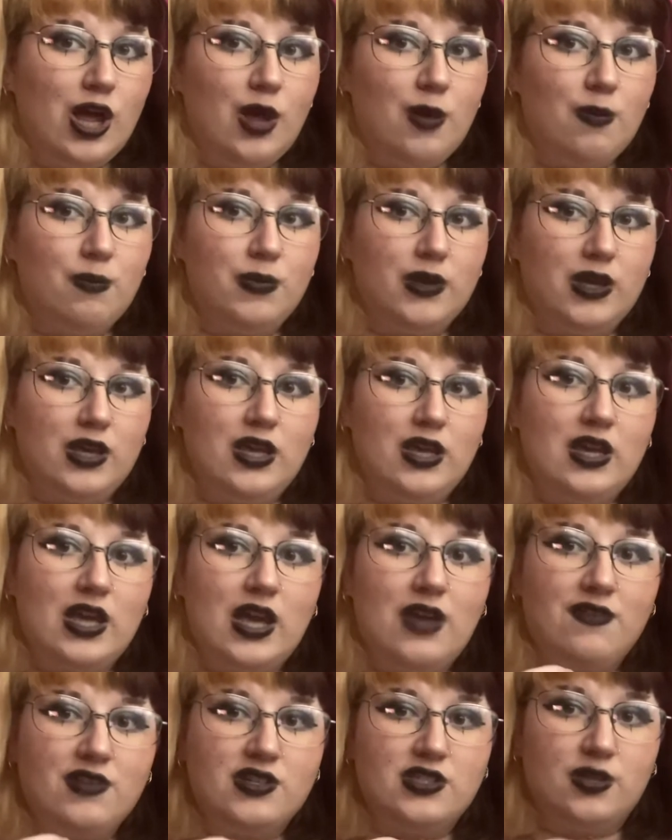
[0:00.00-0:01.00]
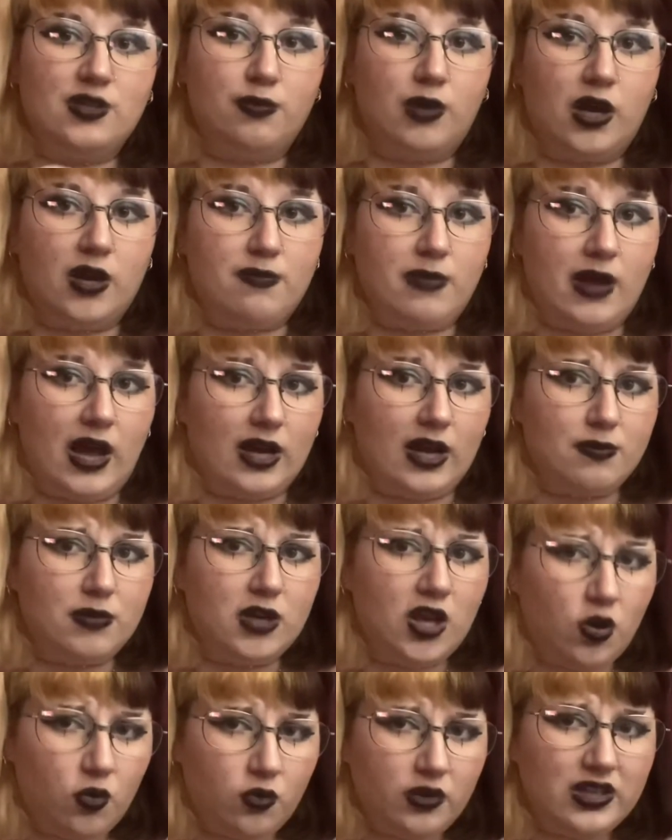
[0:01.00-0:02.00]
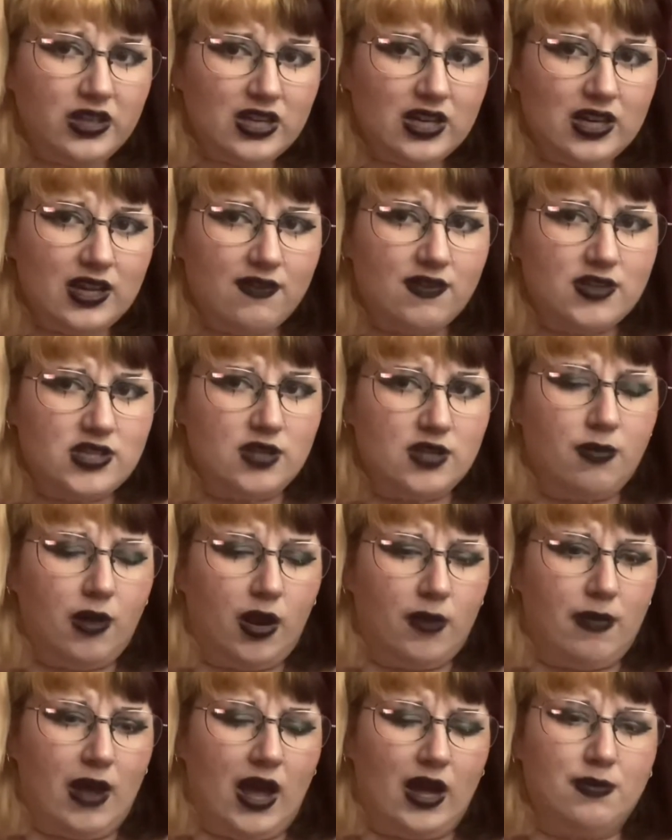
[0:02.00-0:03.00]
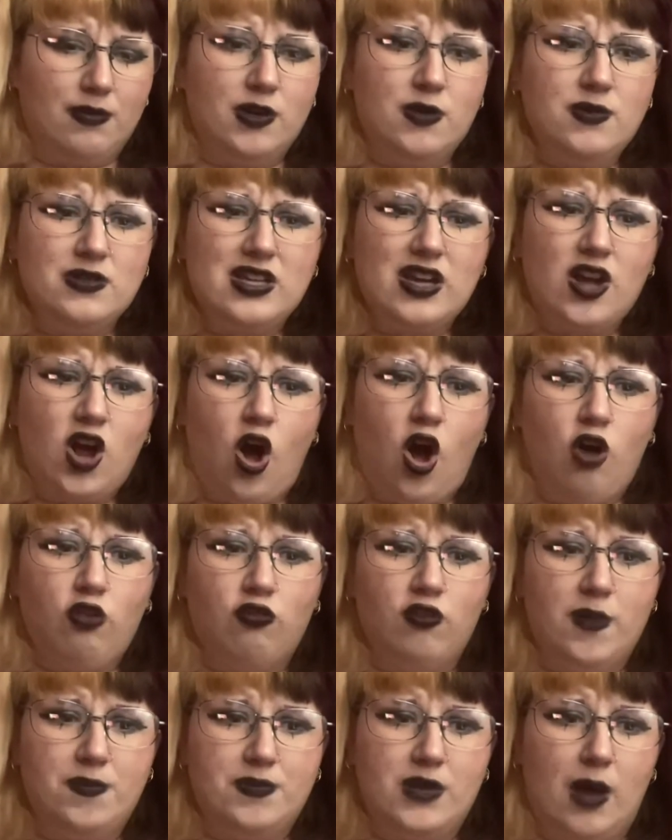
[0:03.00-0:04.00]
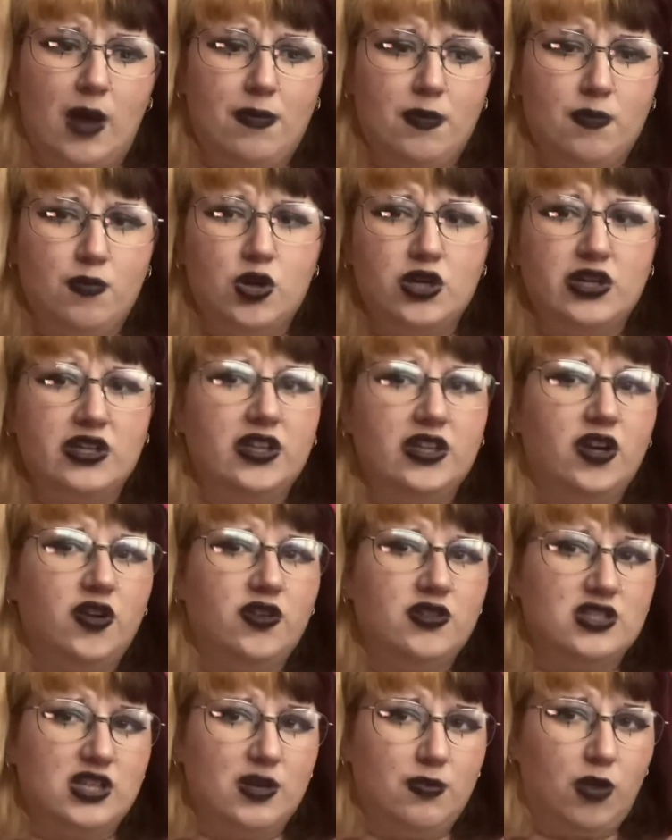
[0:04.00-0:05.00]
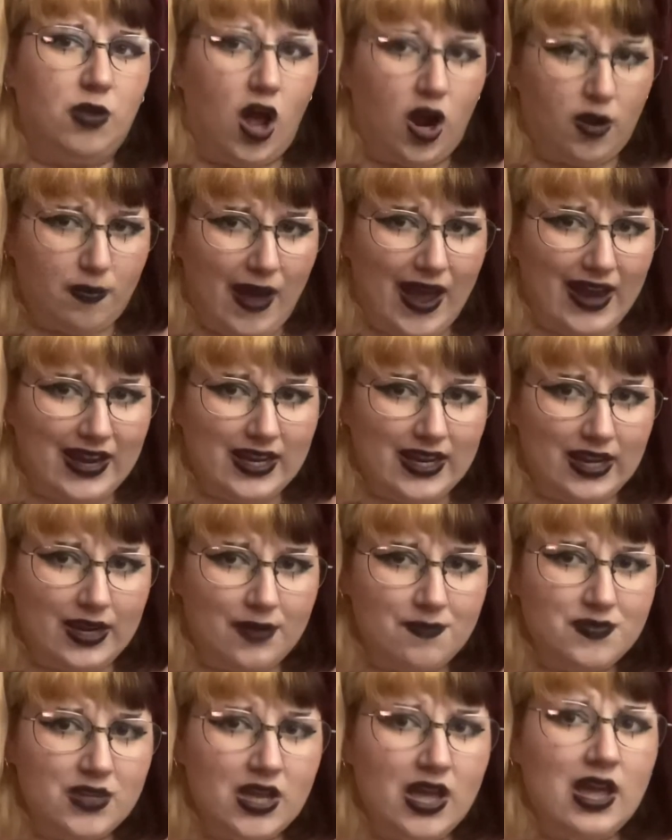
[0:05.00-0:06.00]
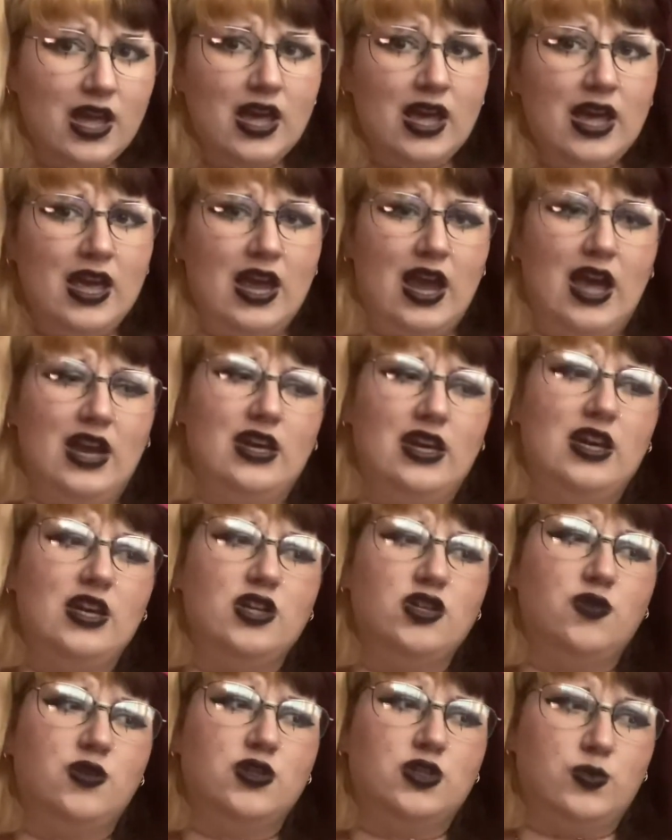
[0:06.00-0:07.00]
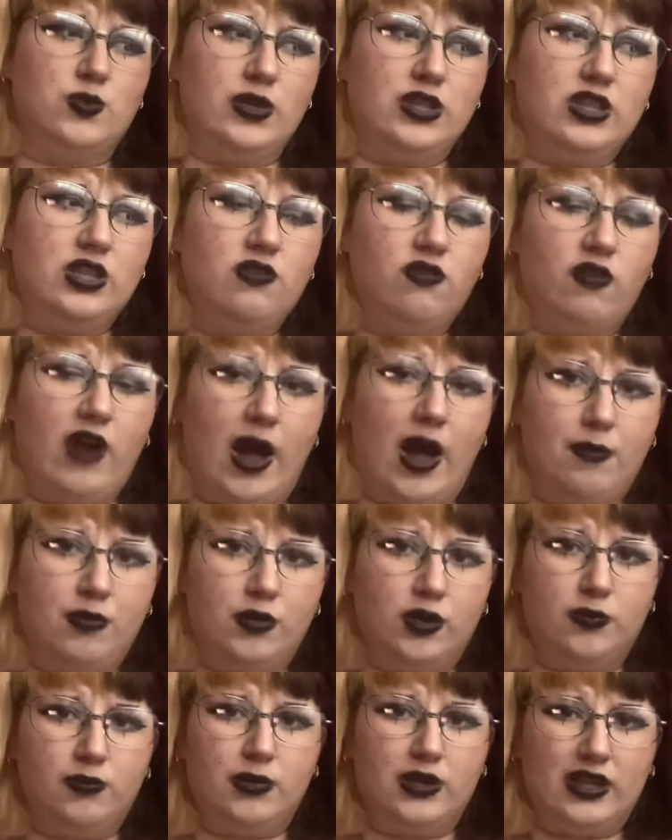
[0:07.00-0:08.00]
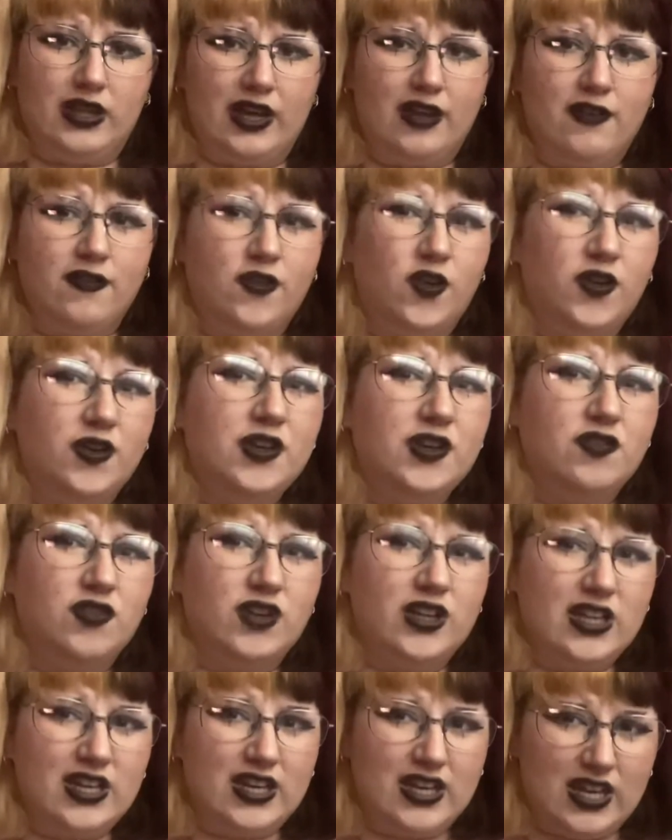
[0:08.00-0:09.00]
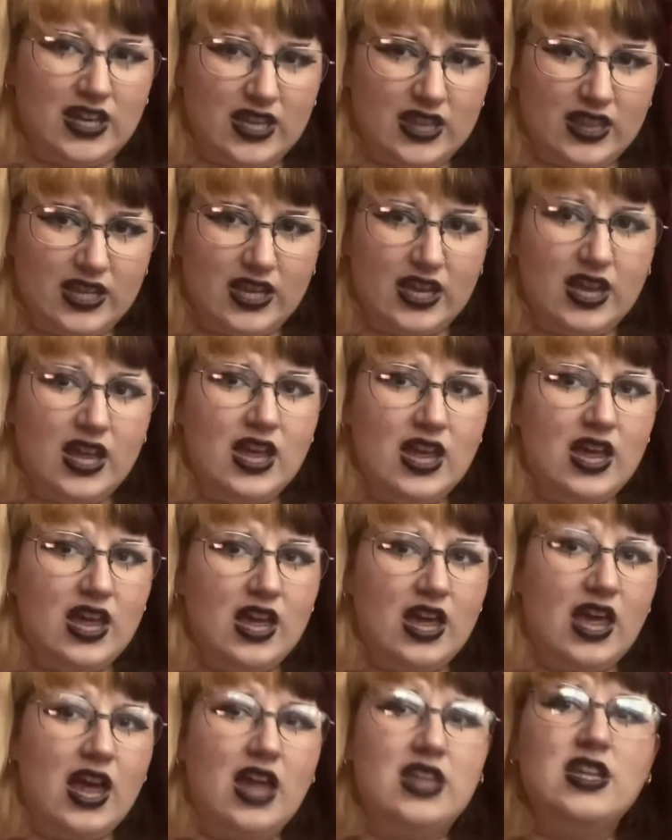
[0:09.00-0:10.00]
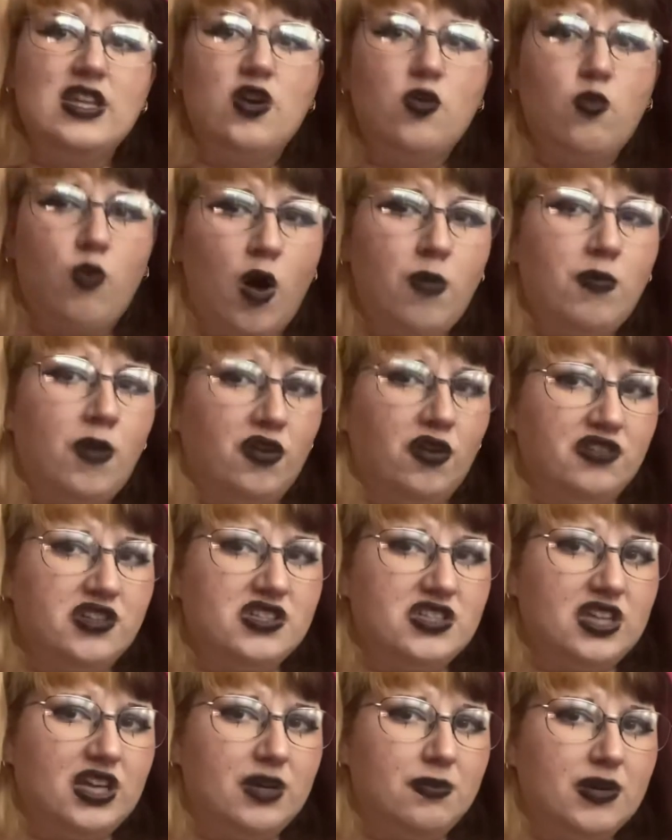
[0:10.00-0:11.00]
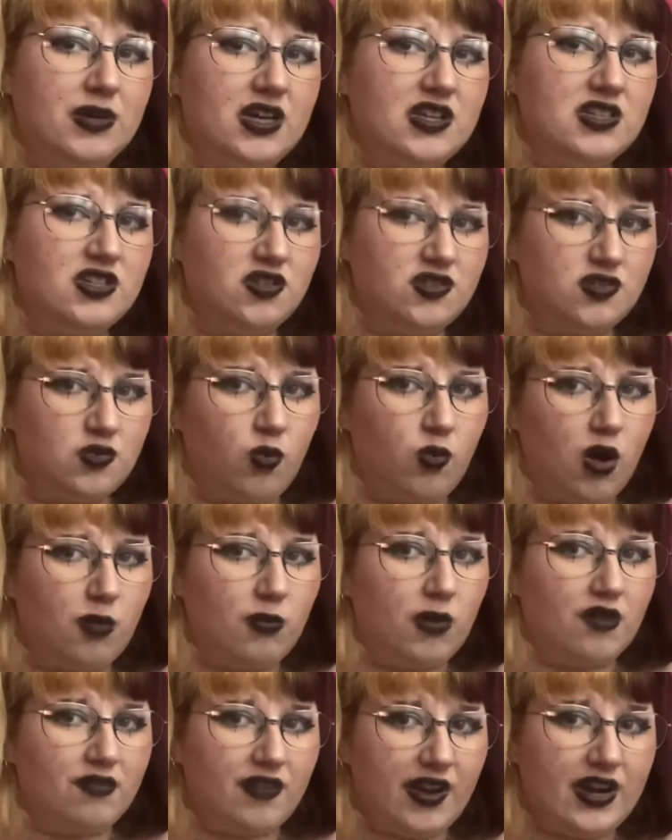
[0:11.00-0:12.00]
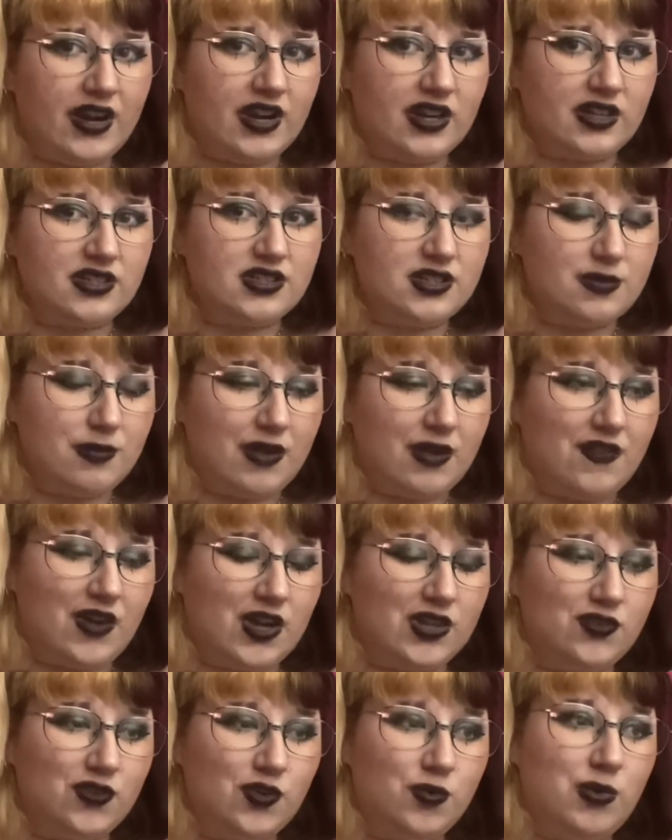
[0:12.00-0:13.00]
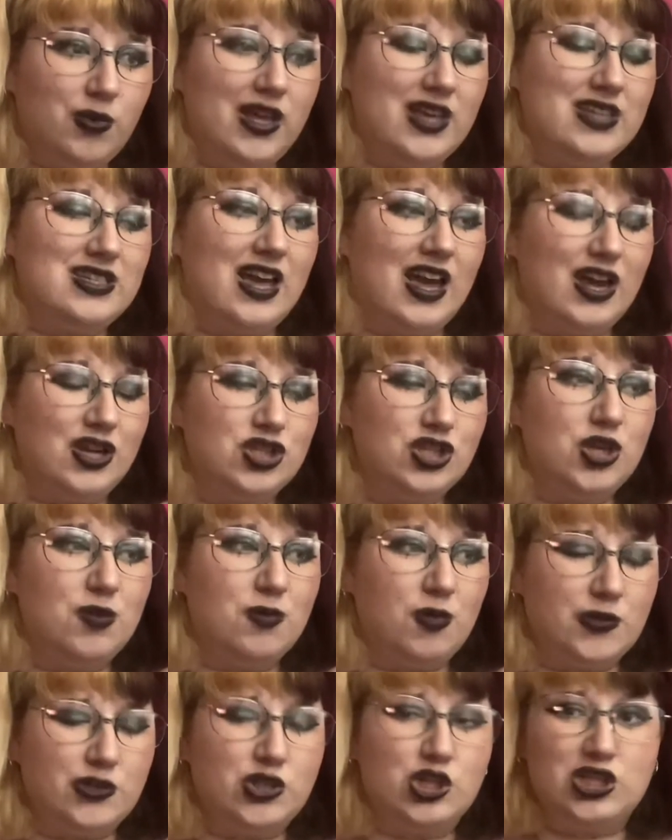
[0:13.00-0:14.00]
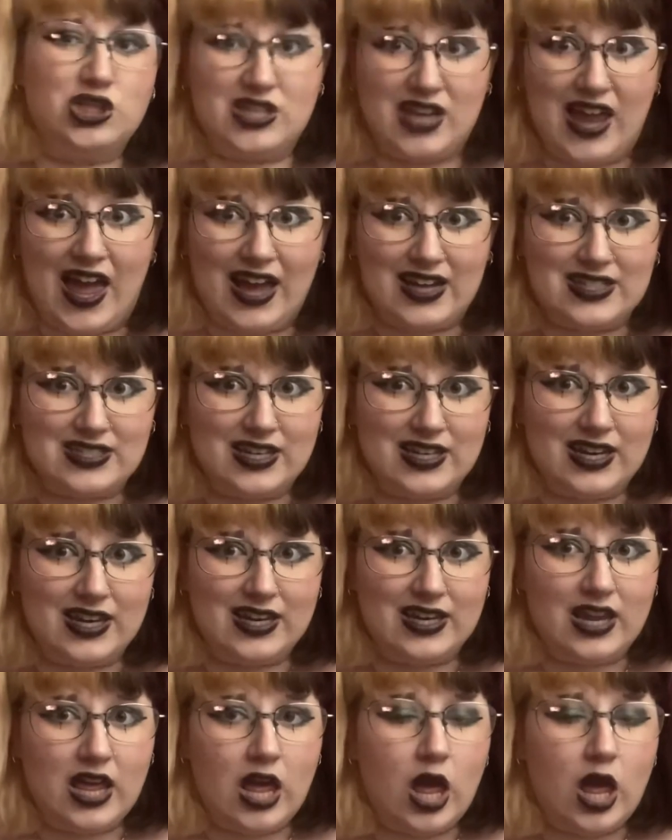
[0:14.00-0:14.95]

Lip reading: But he gave us the bun back. Not only did he give us the bun back, but it was like all ripped up and put in a little Ziploc baggie. Handed it to us with the wrapper, but like folded really neatly. And then a Walmart receipt, because there's a Walmart right next to my fast food place. I assume it was just an accident.